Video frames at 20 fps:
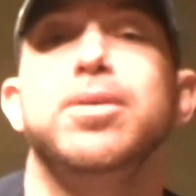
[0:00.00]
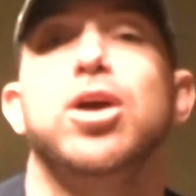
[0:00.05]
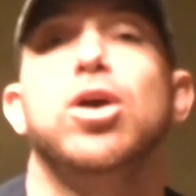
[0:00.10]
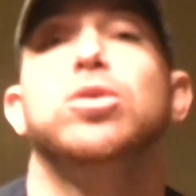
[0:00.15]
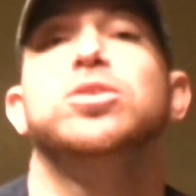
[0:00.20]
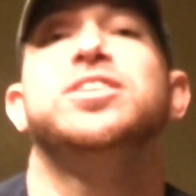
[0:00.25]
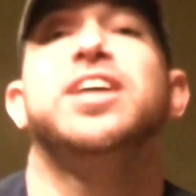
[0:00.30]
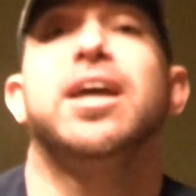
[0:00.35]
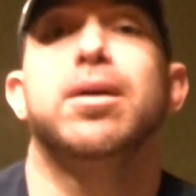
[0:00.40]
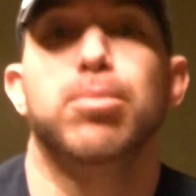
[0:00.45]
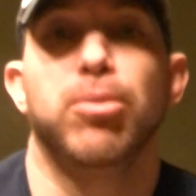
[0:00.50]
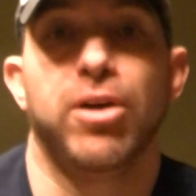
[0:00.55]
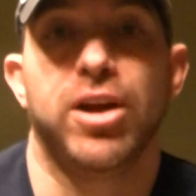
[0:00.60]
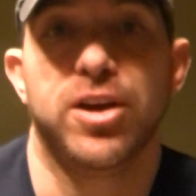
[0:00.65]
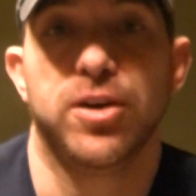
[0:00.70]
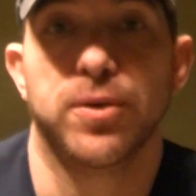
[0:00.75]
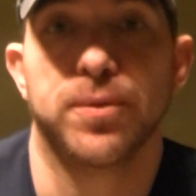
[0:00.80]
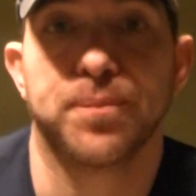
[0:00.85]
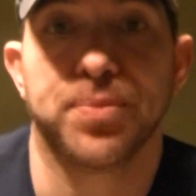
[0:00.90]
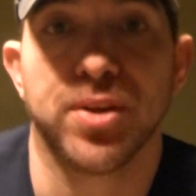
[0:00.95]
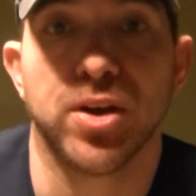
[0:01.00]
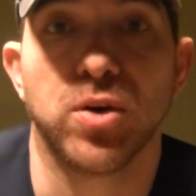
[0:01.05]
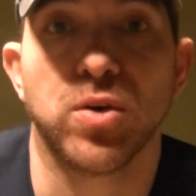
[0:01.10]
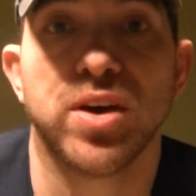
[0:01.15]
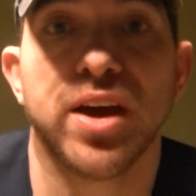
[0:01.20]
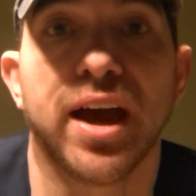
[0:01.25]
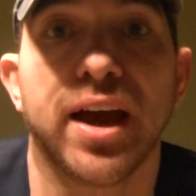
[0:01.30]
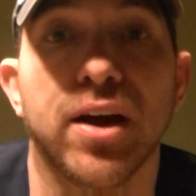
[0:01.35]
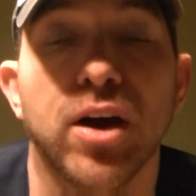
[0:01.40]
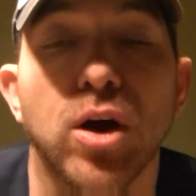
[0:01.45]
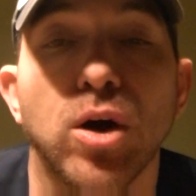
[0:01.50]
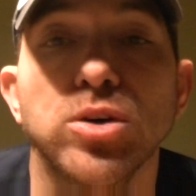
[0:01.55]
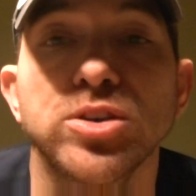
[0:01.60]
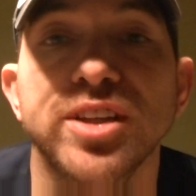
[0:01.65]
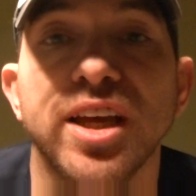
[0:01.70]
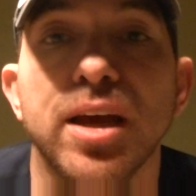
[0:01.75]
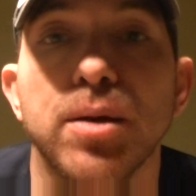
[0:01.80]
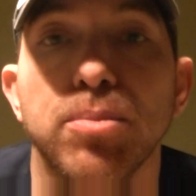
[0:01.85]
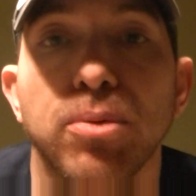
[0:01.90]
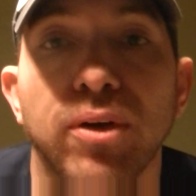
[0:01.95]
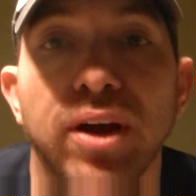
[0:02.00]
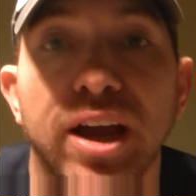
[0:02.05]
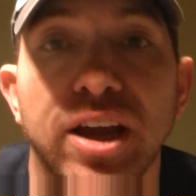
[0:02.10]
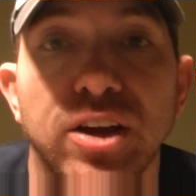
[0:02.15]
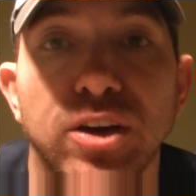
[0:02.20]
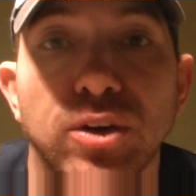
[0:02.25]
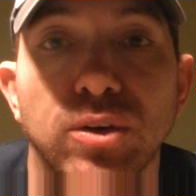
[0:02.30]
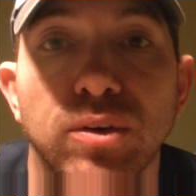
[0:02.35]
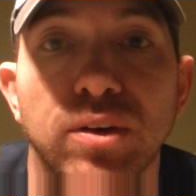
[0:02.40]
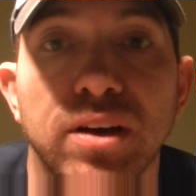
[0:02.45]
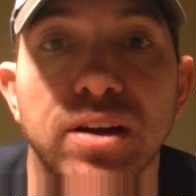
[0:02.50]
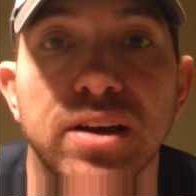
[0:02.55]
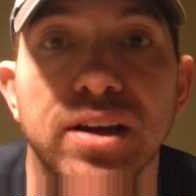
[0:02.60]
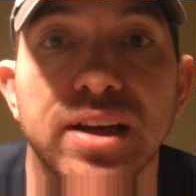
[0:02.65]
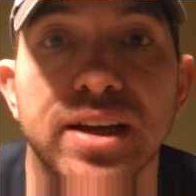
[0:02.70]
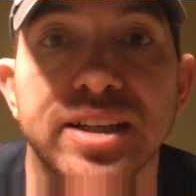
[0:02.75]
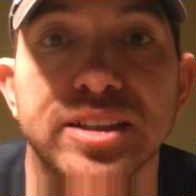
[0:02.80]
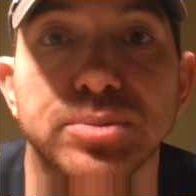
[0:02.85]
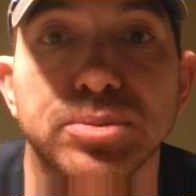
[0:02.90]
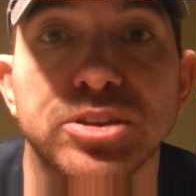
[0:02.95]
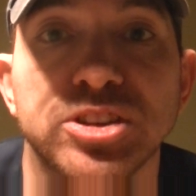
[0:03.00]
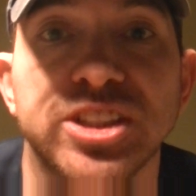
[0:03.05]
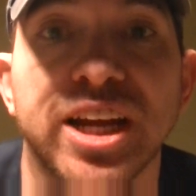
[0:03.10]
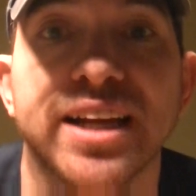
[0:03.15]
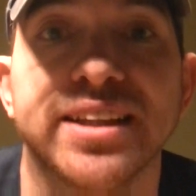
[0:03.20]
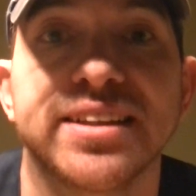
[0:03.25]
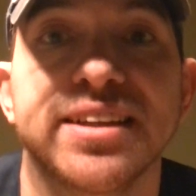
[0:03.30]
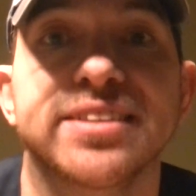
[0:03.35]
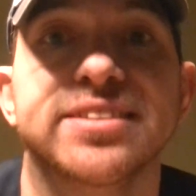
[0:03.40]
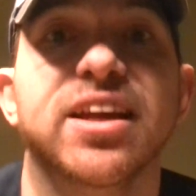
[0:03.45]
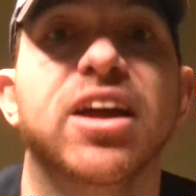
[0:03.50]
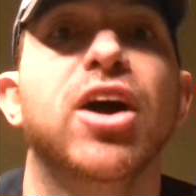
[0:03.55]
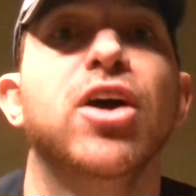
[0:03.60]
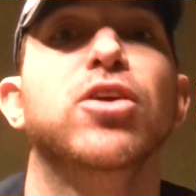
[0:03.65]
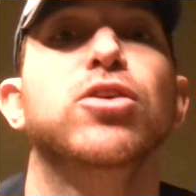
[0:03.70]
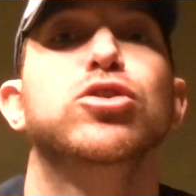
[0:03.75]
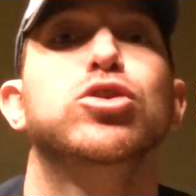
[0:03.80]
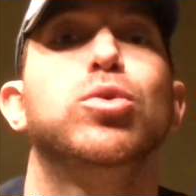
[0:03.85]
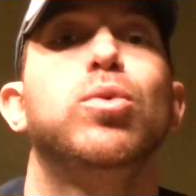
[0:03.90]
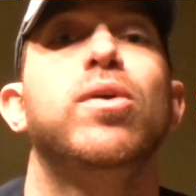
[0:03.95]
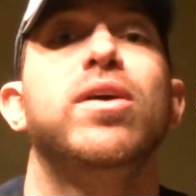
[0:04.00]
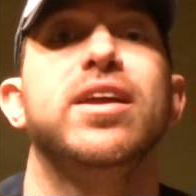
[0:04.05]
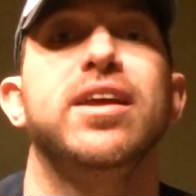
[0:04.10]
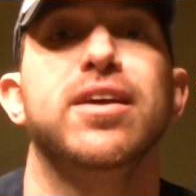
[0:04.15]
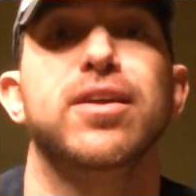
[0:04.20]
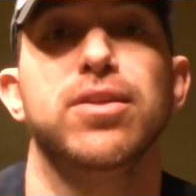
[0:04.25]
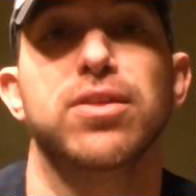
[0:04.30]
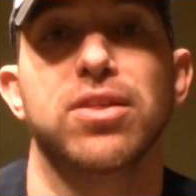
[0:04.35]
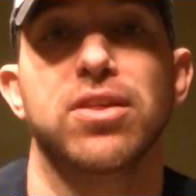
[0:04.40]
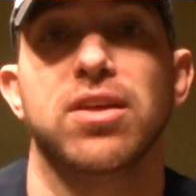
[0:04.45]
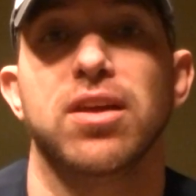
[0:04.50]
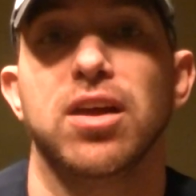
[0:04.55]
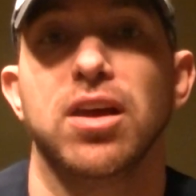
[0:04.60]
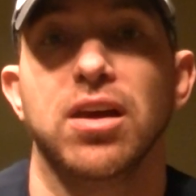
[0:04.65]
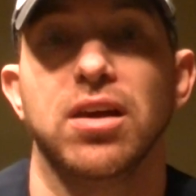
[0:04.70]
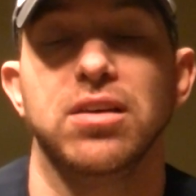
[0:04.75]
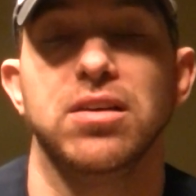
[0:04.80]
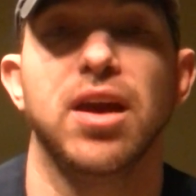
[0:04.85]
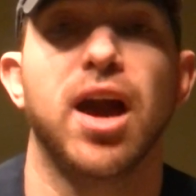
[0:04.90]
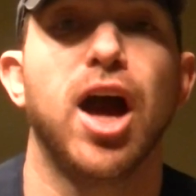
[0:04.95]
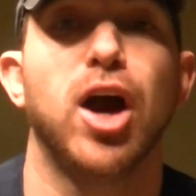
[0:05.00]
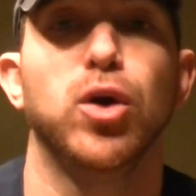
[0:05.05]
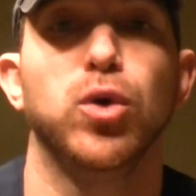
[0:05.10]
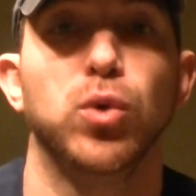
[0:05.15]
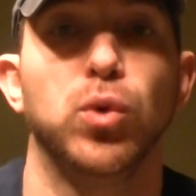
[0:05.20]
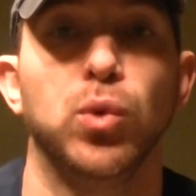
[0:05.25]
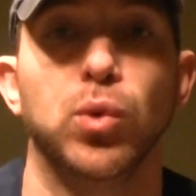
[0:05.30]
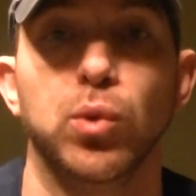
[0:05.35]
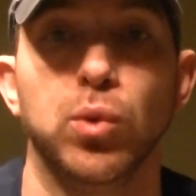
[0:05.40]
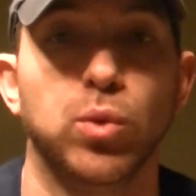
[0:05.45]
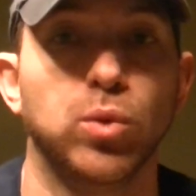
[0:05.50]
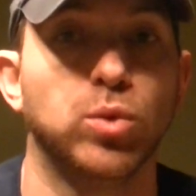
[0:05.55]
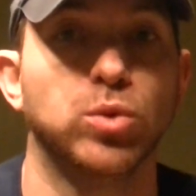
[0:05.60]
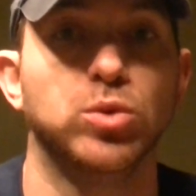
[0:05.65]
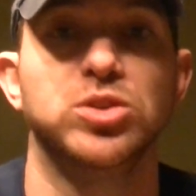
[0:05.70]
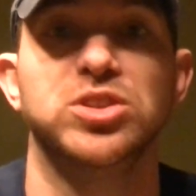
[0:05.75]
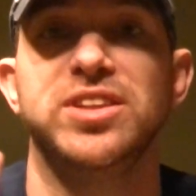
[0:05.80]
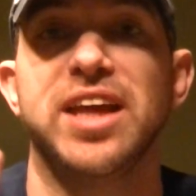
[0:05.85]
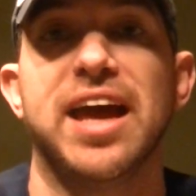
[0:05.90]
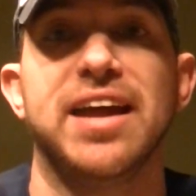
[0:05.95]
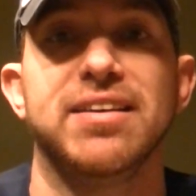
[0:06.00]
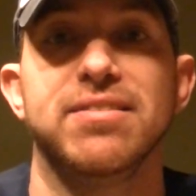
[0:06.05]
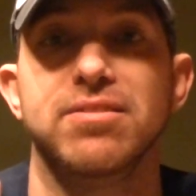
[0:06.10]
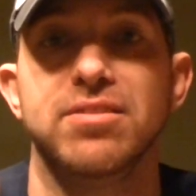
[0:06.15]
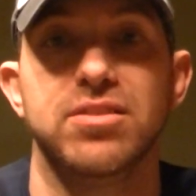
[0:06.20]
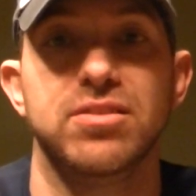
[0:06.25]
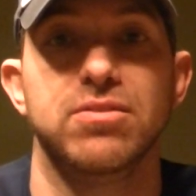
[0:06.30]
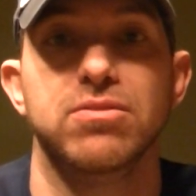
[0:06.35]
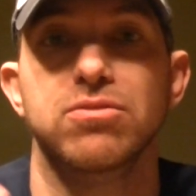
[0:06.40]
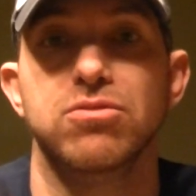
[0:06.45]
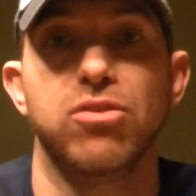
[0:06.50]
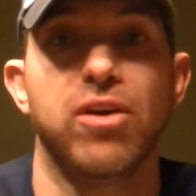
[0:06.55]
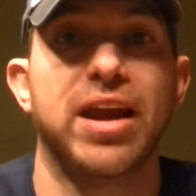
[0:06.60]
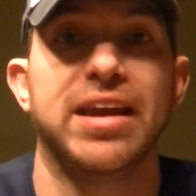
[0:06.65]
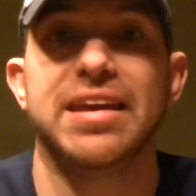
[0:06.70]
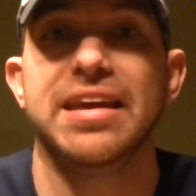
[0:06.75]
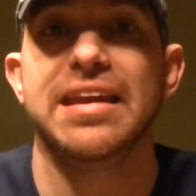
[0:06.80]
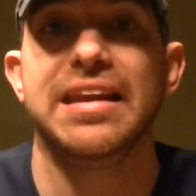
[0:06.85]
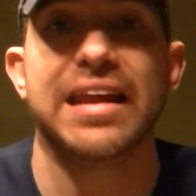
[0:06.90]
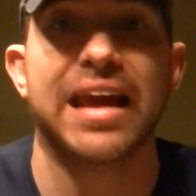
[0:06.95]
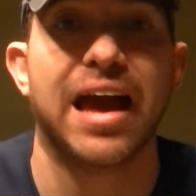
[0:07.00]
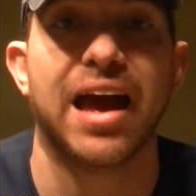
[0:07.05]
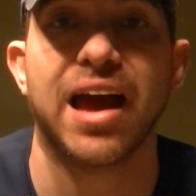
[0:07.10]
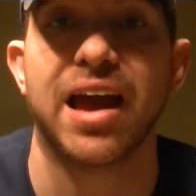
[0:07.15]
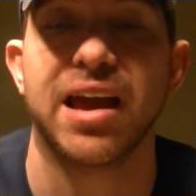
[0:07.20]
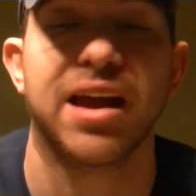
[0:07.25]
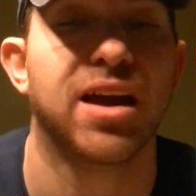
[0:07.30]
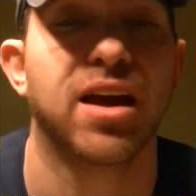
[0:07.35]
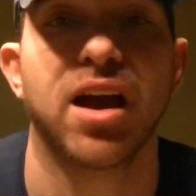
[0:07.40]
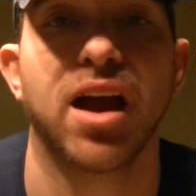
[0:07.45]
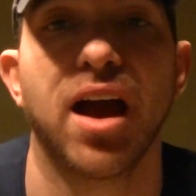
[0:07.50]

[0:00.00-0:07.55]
Jose Abreu, okay? Jose Abreu is projected as 120th Yahoo stat ranking guy.